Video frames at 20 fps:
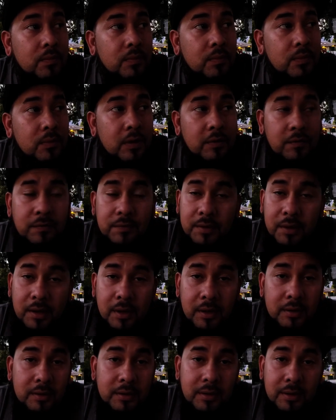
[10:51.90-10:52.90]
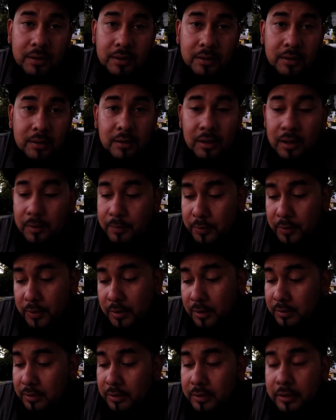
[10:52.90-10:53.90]
If not, then I'll put it on
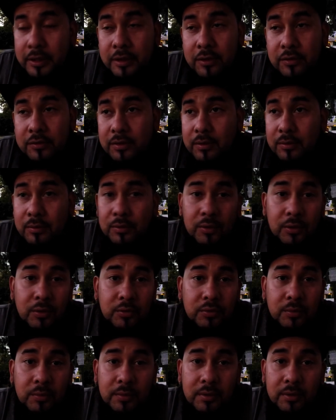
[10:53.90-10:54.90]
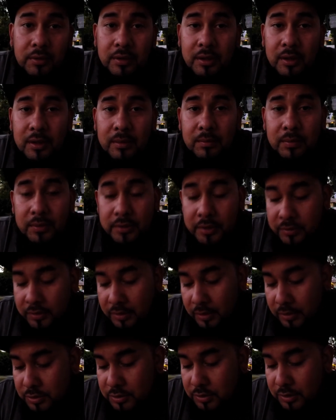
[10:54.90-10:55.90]
the list and we'll go some other time. But that's how
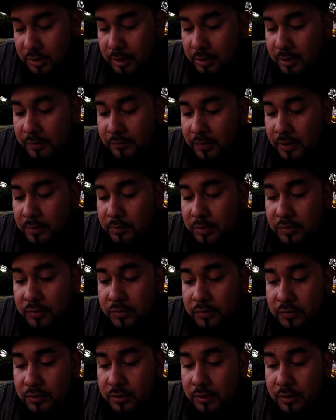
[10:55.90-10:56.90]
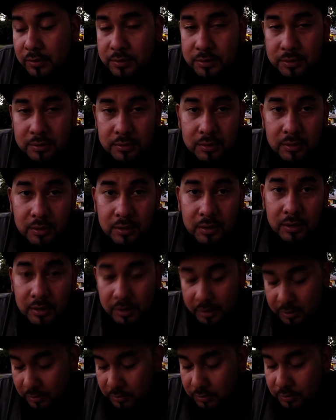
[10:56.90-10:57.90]
usually how I find places to go to.
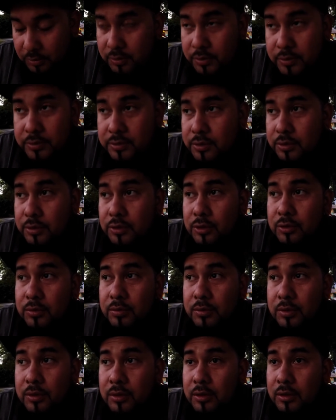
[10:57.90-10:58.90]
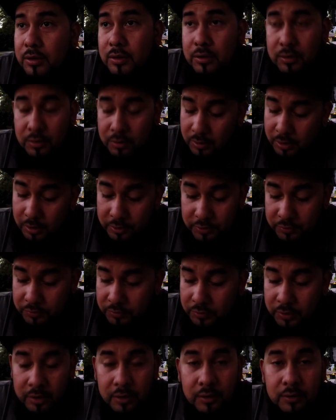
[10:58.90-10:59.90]
Either through YouTube or I'll just
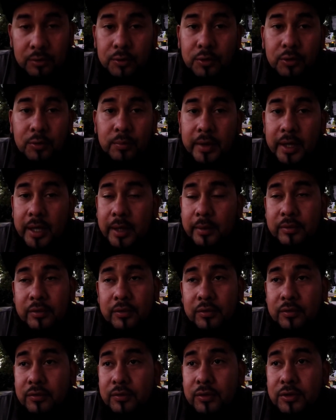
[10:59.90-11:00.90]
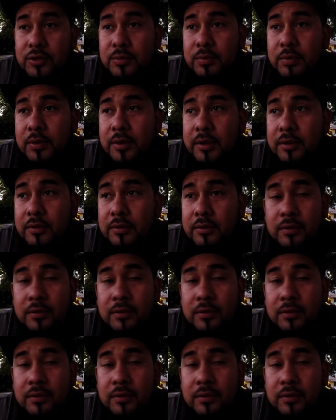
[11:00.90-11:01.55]
get on Google Maps and search a place.